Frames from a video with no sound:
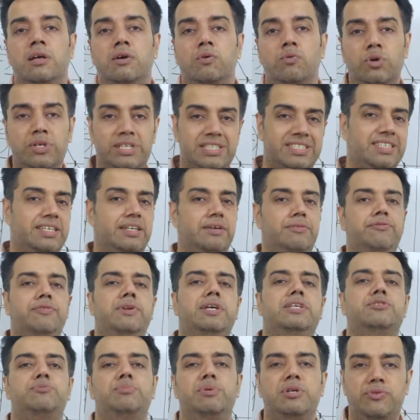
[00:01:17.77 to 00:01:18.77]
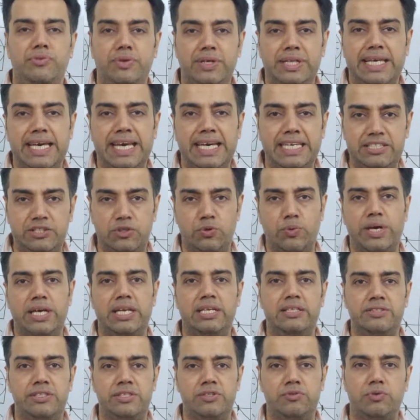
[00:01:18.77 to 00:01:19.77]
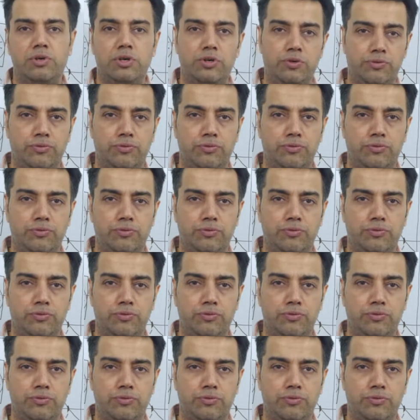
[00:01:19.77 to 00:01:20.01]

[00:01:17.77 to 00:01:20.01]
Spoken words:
what is the difference between x square is equal